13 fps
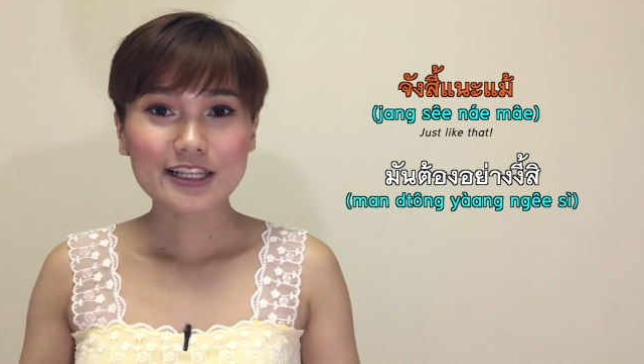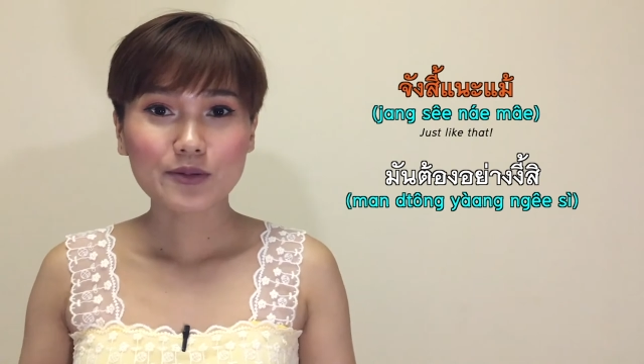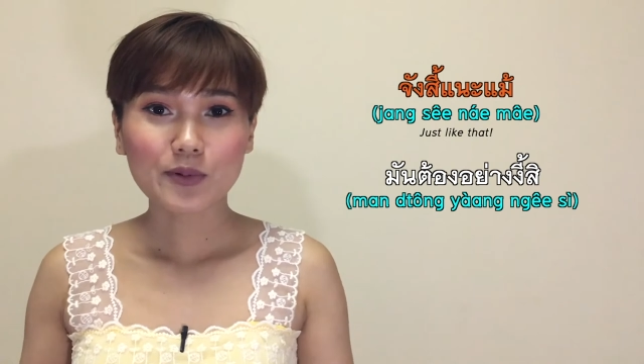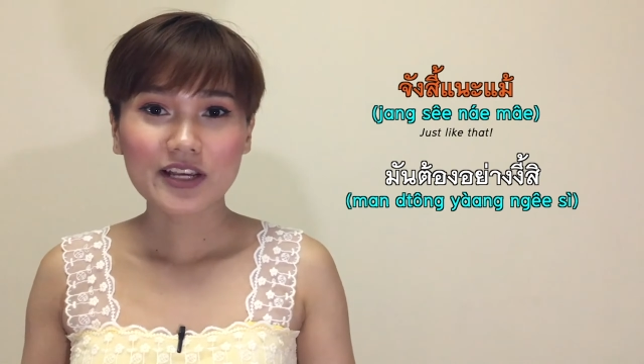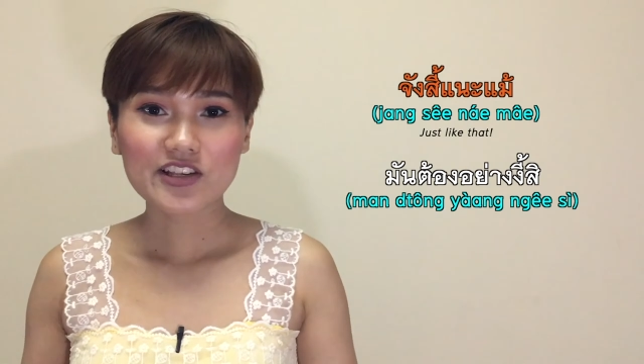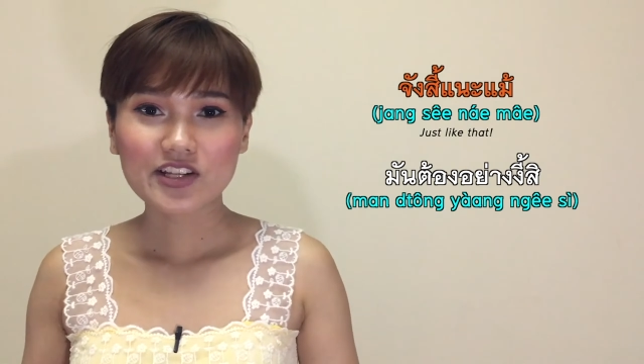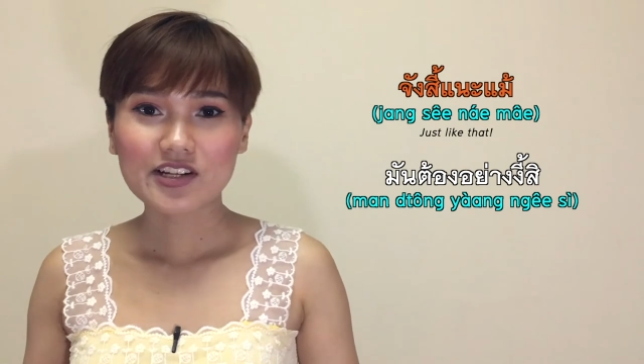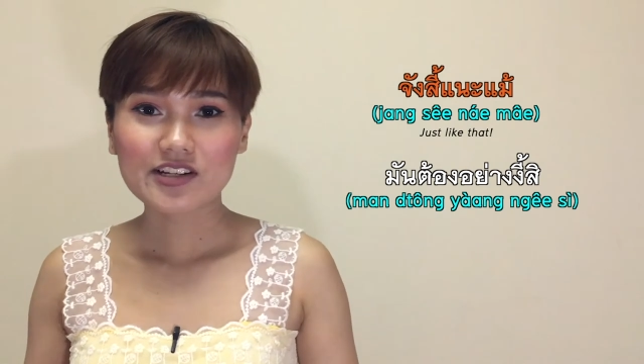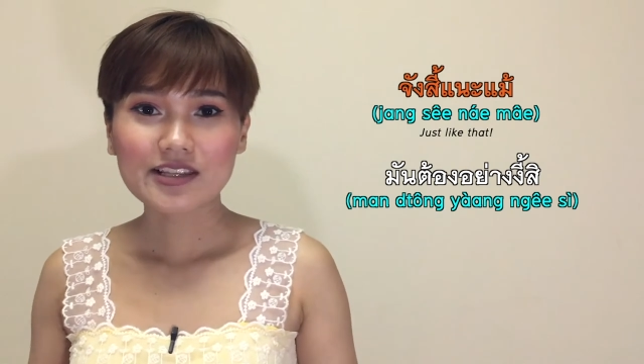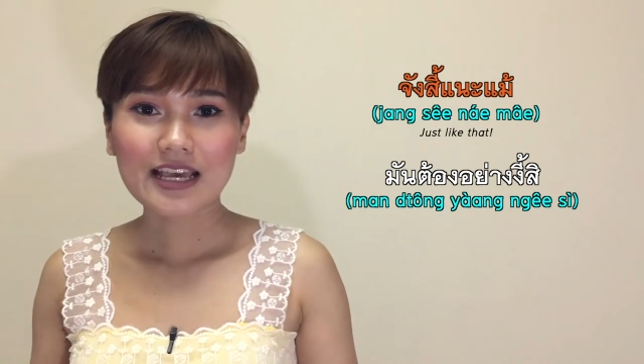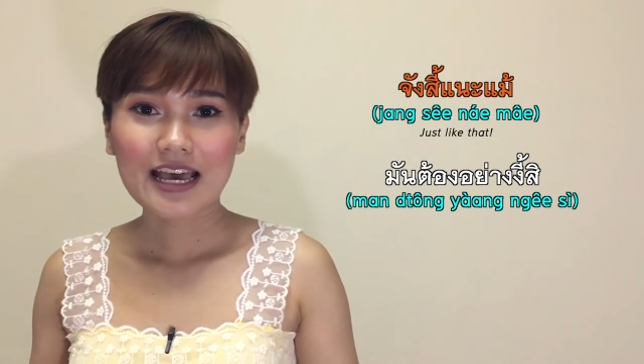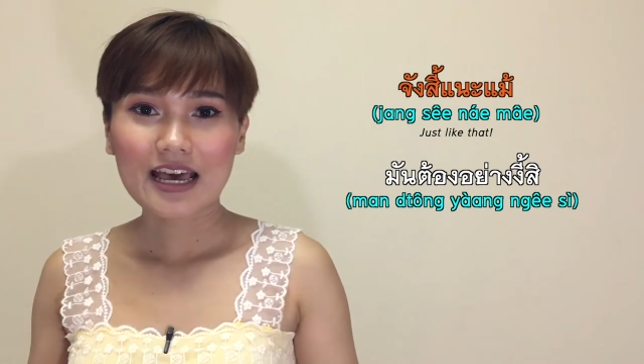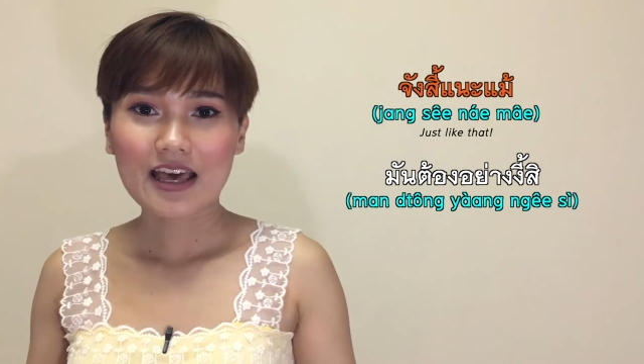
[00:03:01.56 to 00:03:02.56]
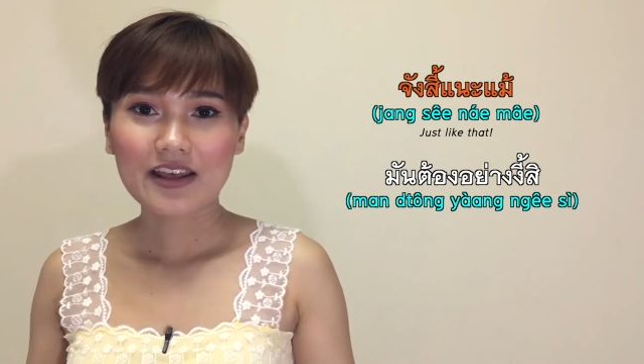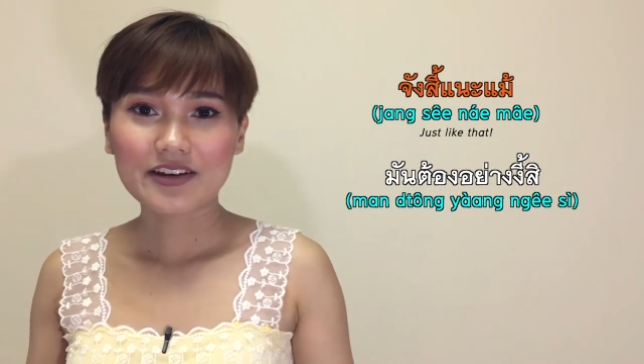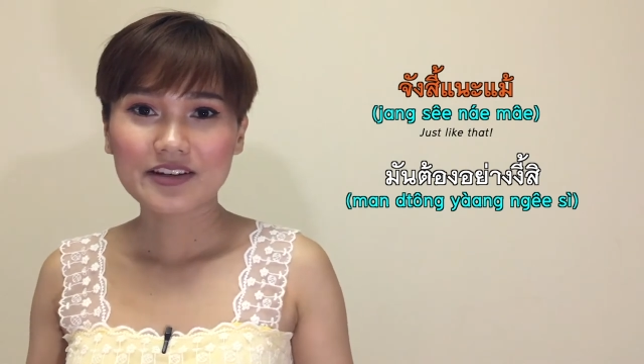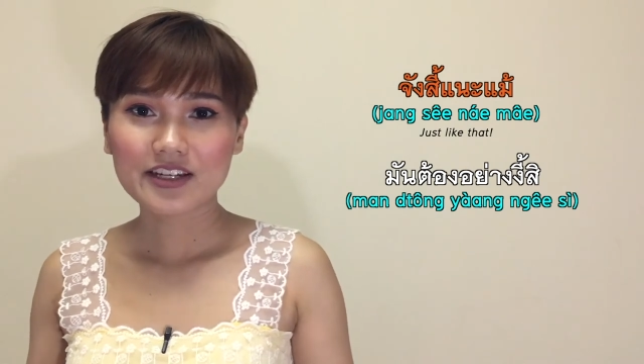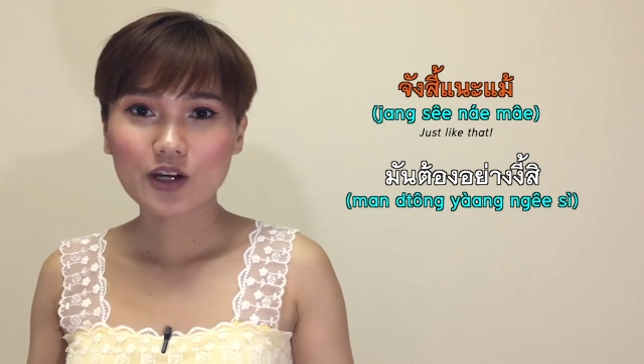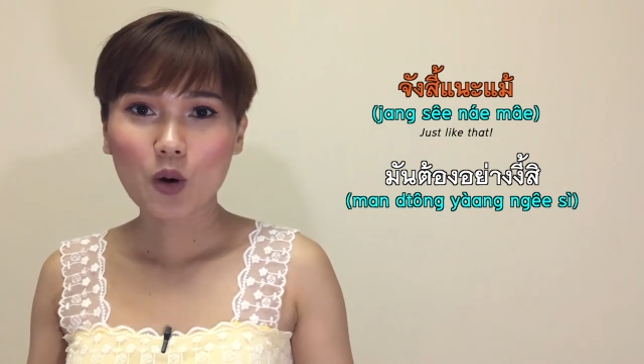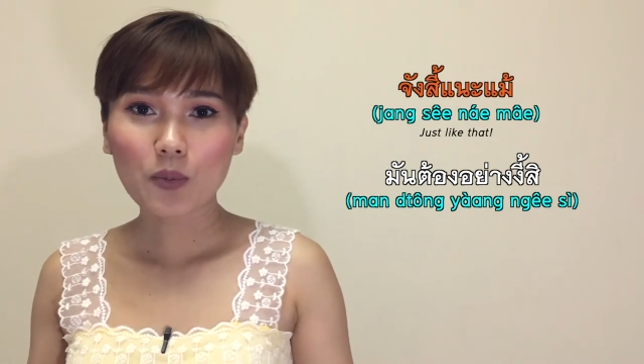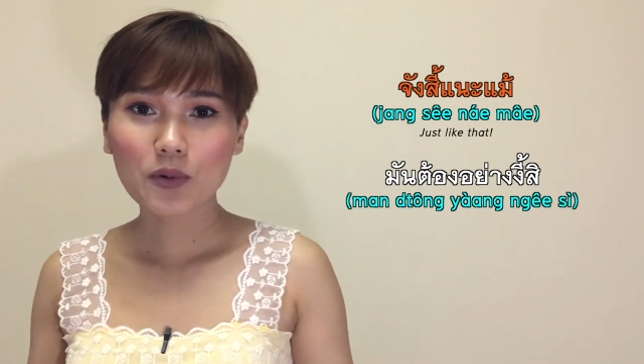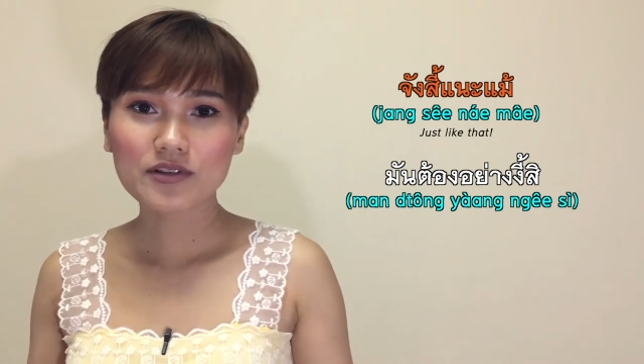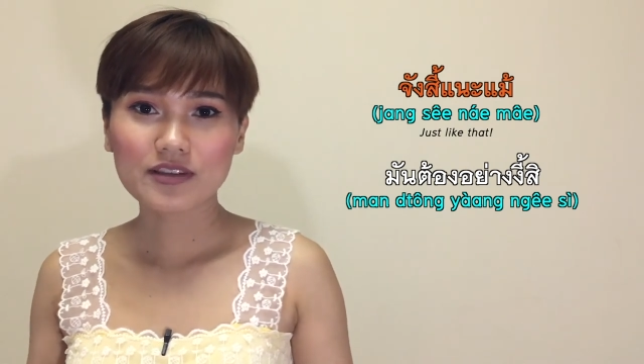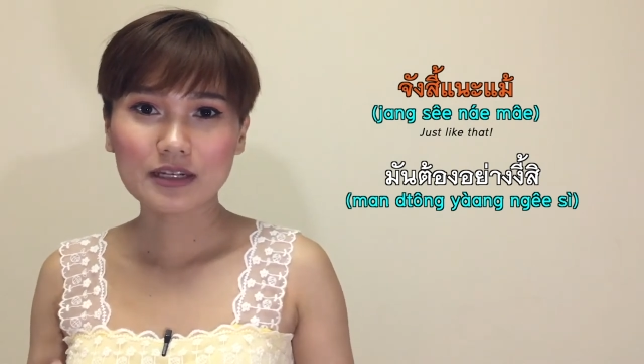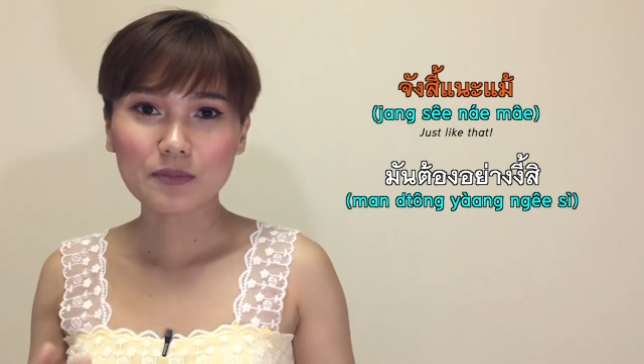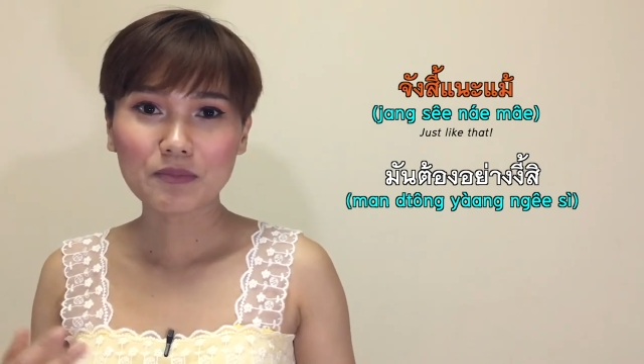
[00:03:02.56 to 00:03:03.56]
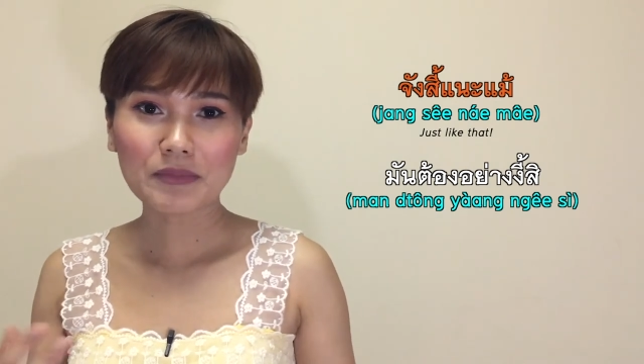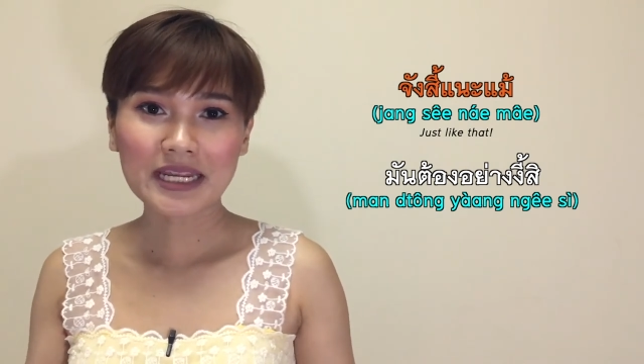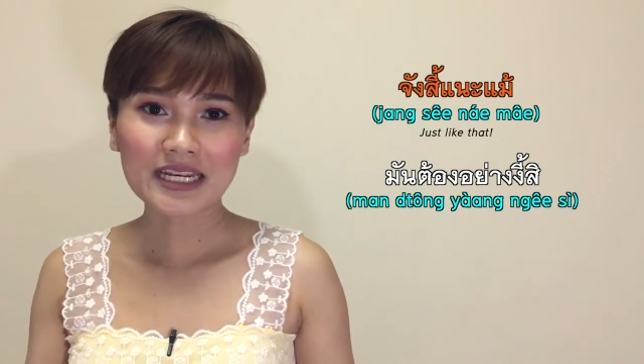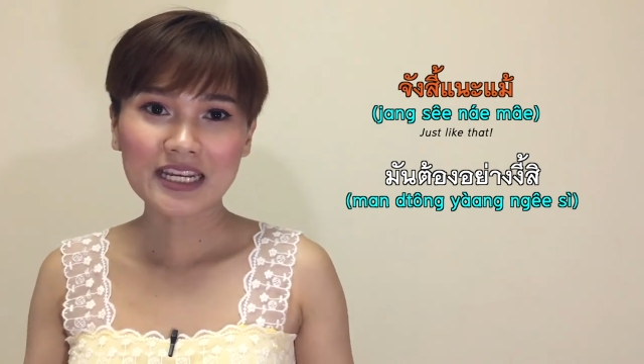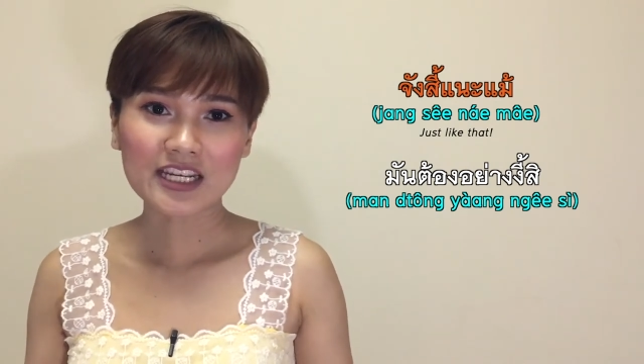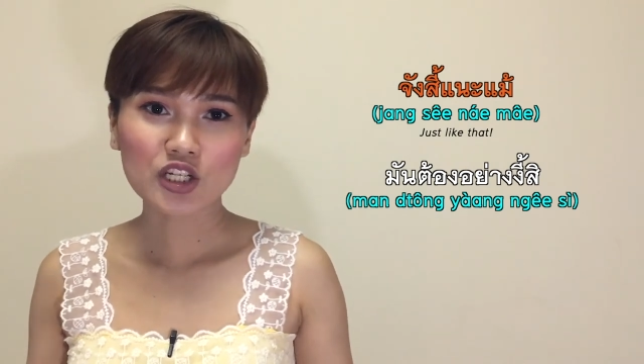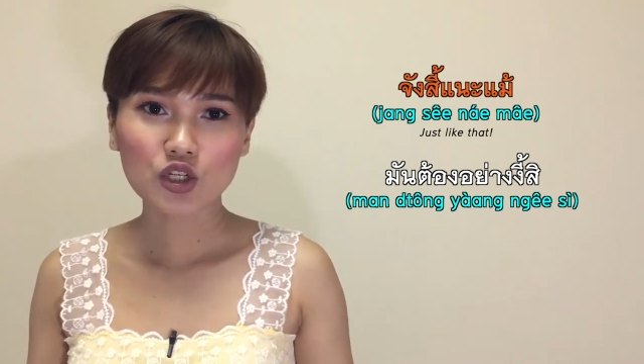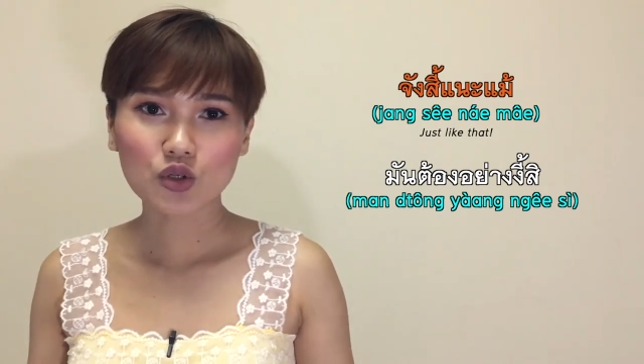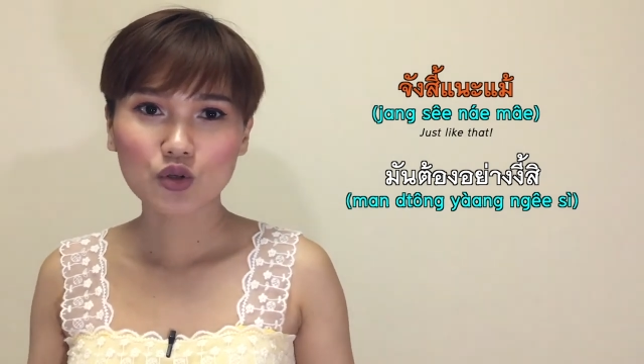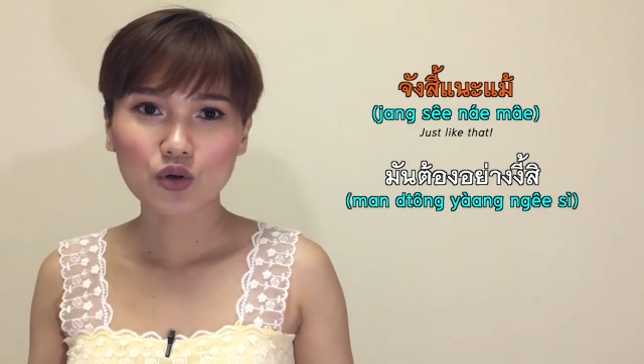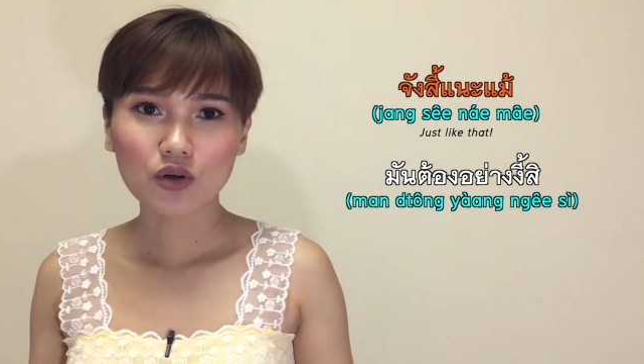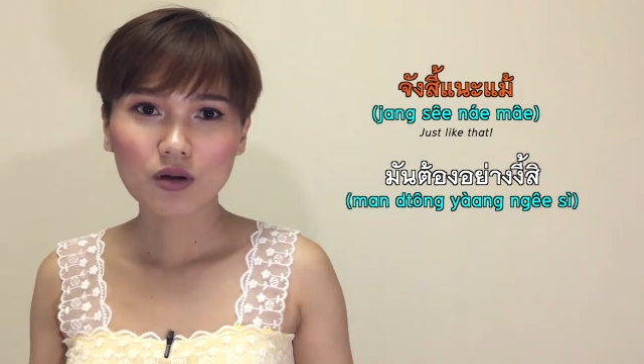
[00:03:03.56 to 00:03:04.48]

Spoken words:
expression had the opposite meaning to